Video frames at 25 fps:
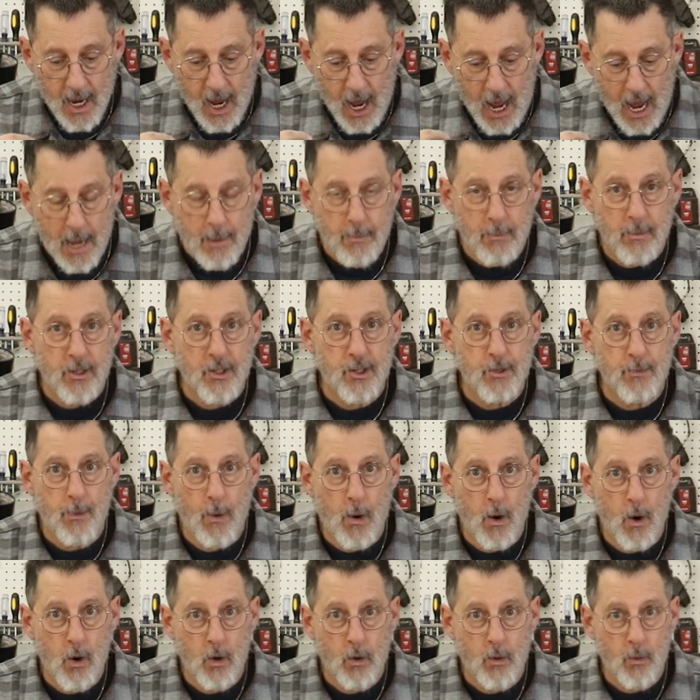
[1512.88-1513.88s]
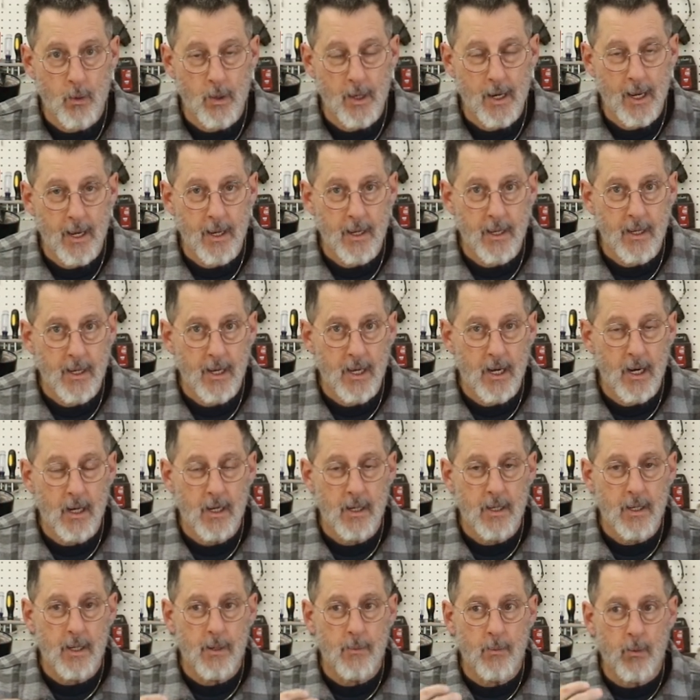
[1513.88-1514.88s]
I misspoke when I
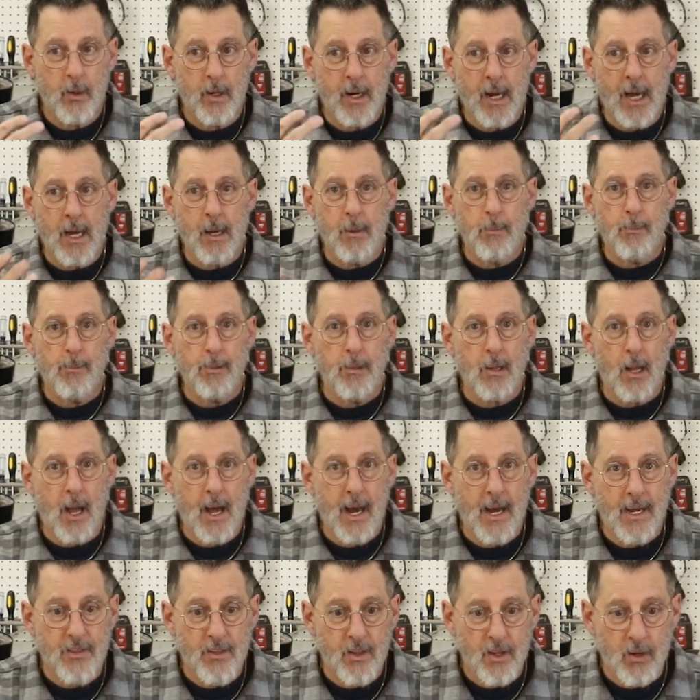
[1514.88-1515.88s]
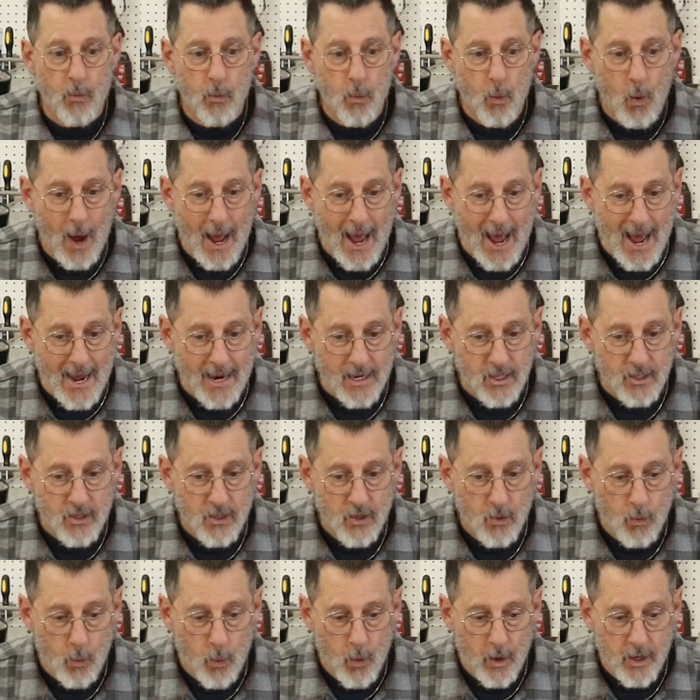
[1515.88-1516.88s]
when I implied that
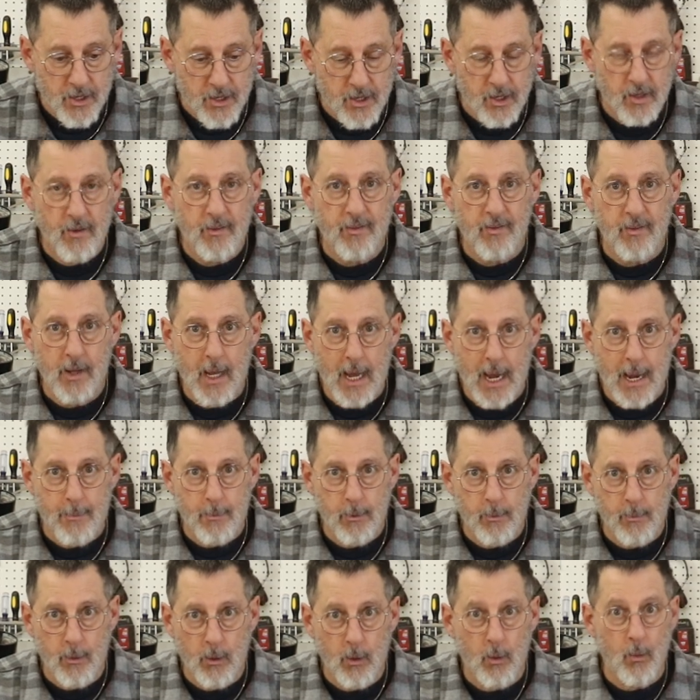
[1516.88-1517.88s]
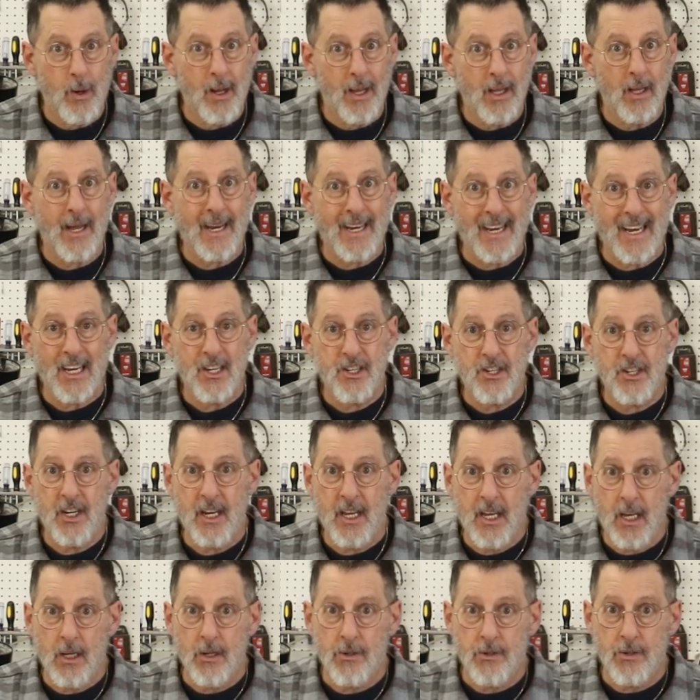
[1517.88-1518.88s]
wax was inflammable. Well, I guess it
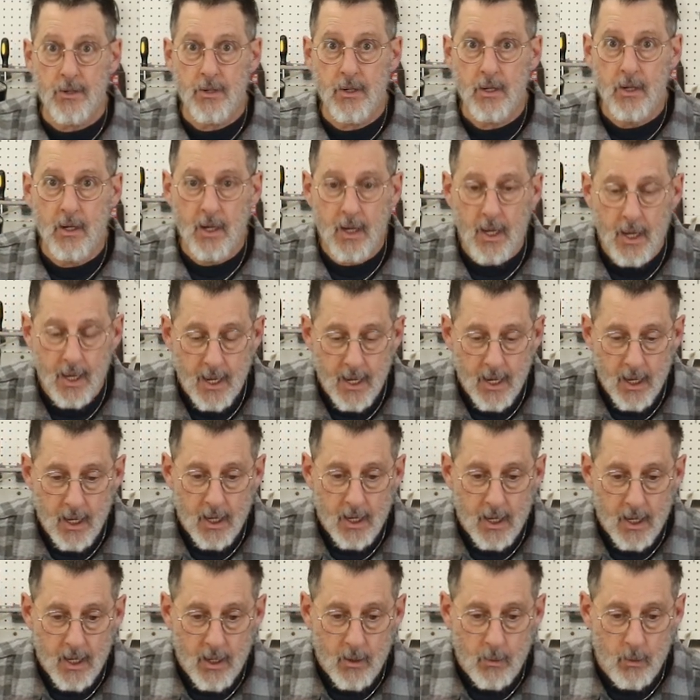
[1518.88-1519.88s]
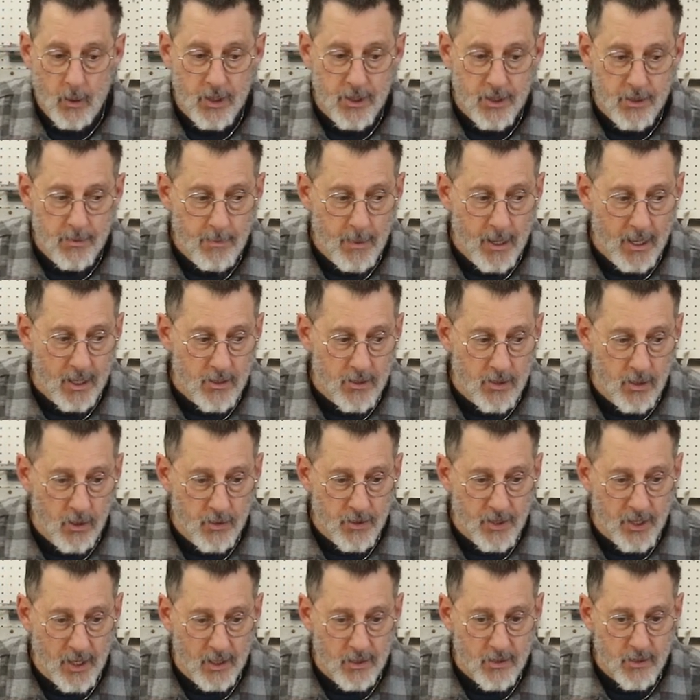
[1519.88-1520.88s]
is, which makes no
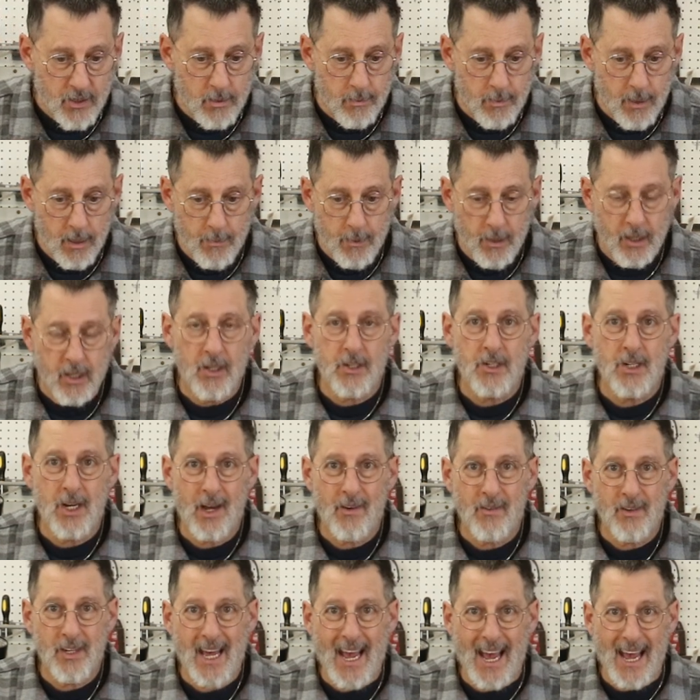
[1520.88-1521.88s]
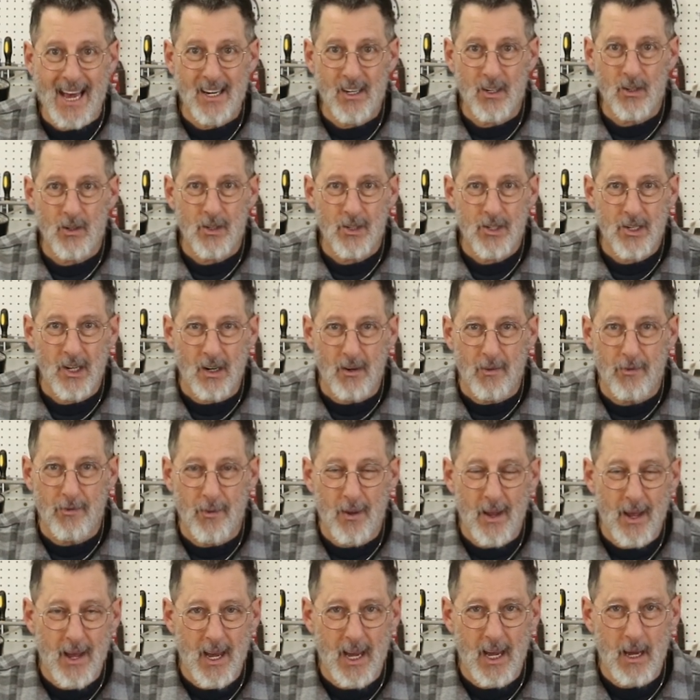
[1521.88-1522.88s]
sense to me because you have candles and a
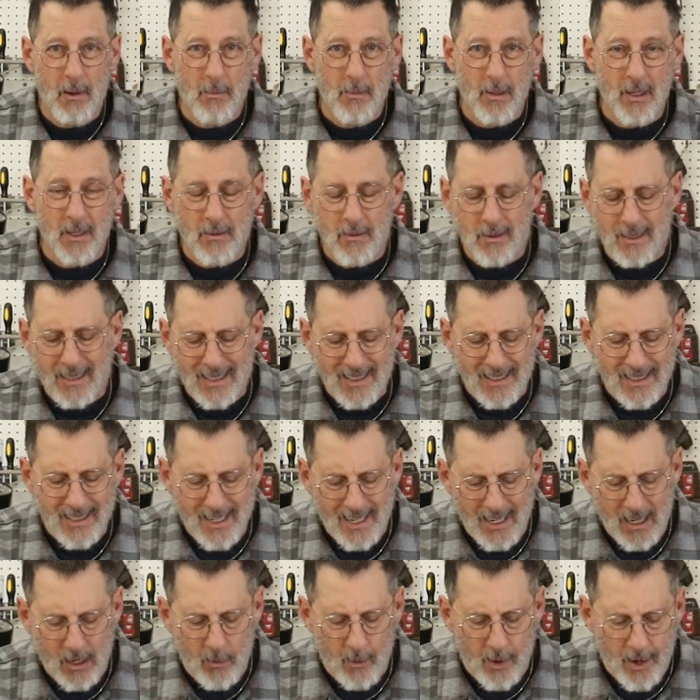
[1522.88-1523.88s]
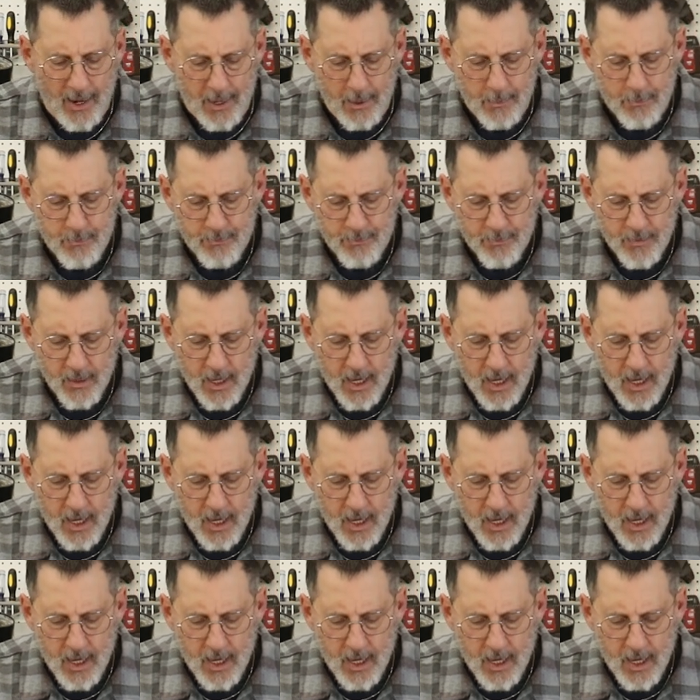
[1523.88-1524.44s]
flame, and well, anyway.